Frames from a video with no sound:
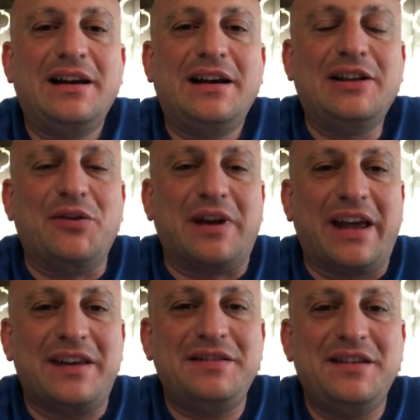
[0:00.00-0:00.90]
Hello
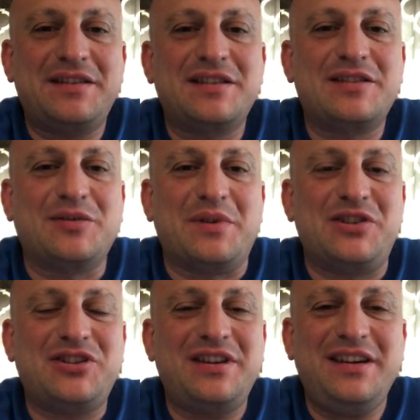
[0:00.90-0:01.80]
again, this is
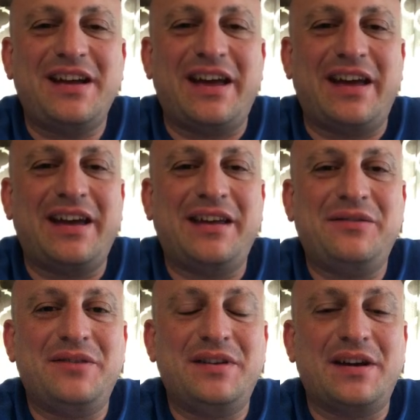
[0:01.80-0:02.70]
Luigi,
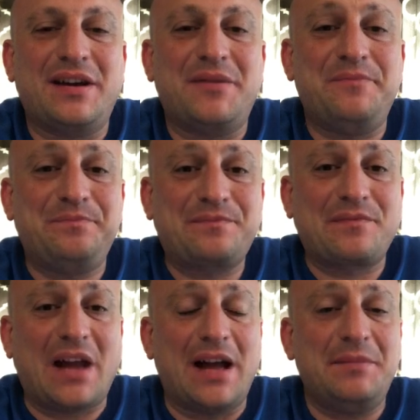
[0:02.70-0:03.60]
and
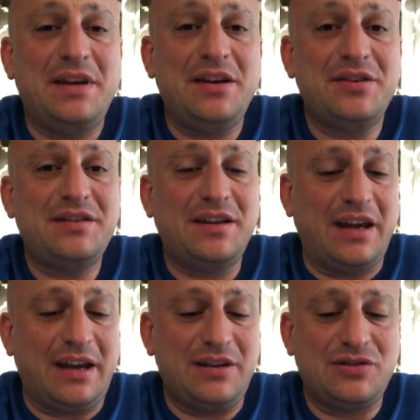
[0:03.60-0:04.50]
I'm here
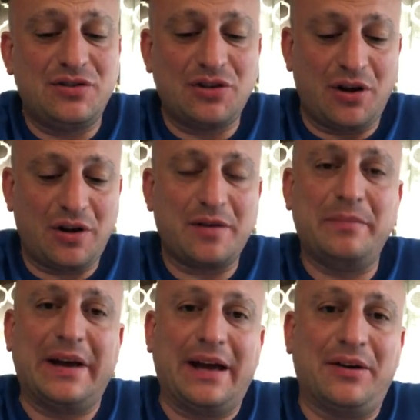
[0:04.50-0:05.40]
today to talk
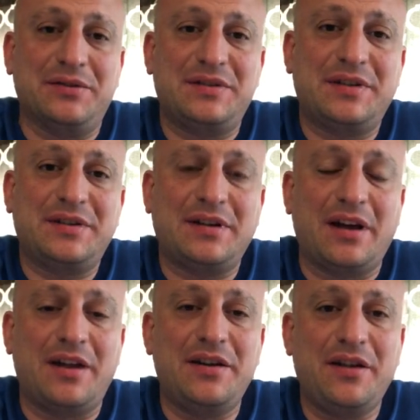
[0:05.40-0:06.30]
about
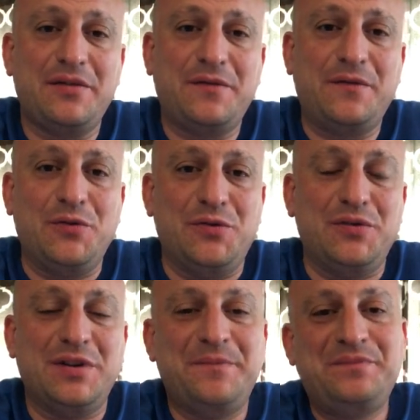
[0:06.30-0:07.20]
another
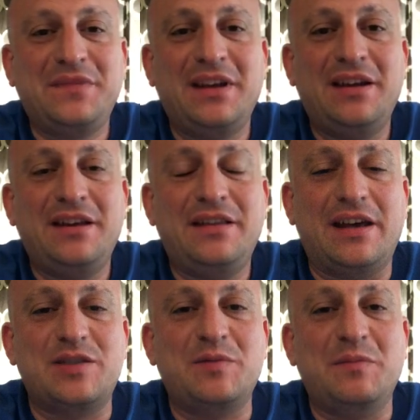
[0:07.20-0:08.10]
food
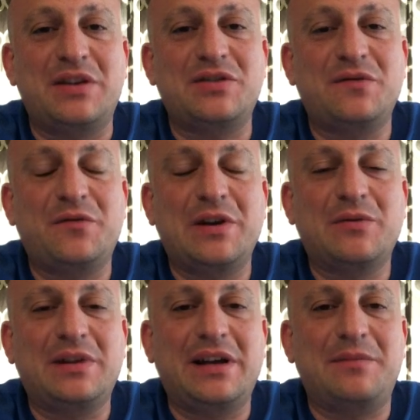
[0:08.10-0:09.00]
that has been mentioned
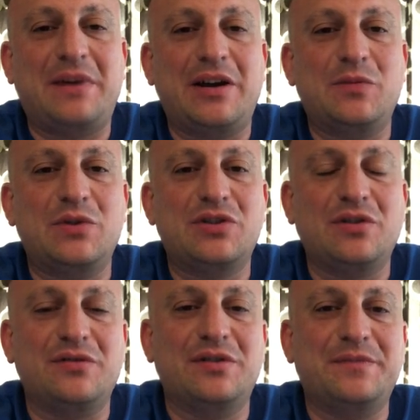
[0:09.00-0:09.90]
frequently on Married with
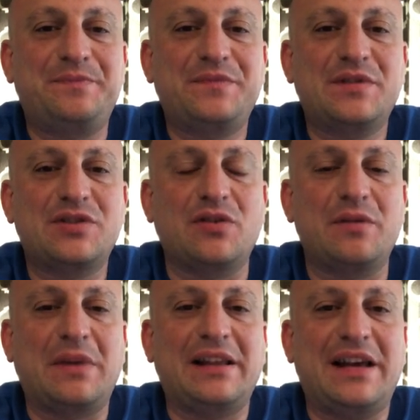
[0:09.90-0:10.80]
Children. So,
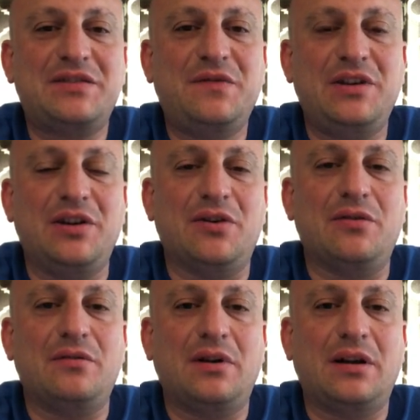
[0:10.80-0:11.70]
in my last
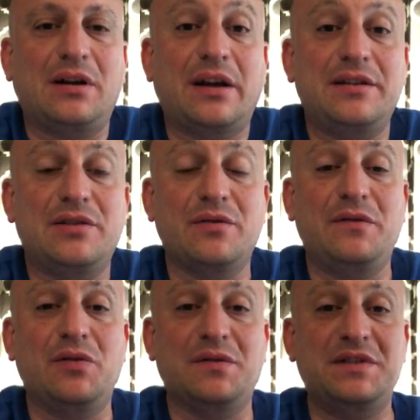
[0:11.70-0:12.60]
video, I did a
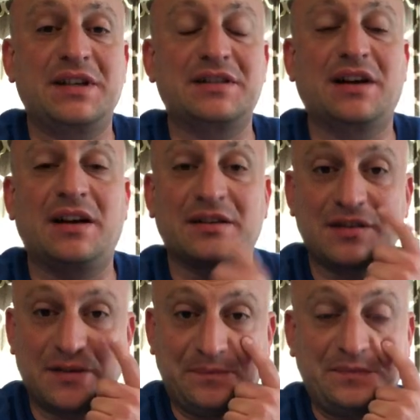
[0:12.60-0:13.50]
review of ding dongs.